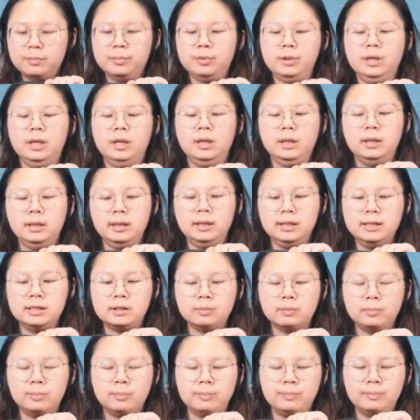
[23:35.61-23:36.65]
uh, this
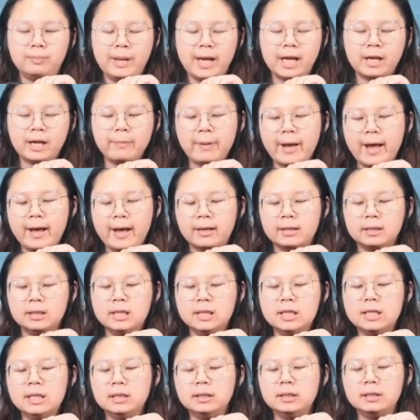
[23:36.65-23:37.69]
backpack
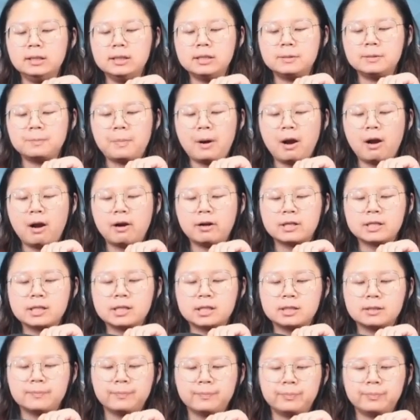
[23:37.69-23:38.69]
this part,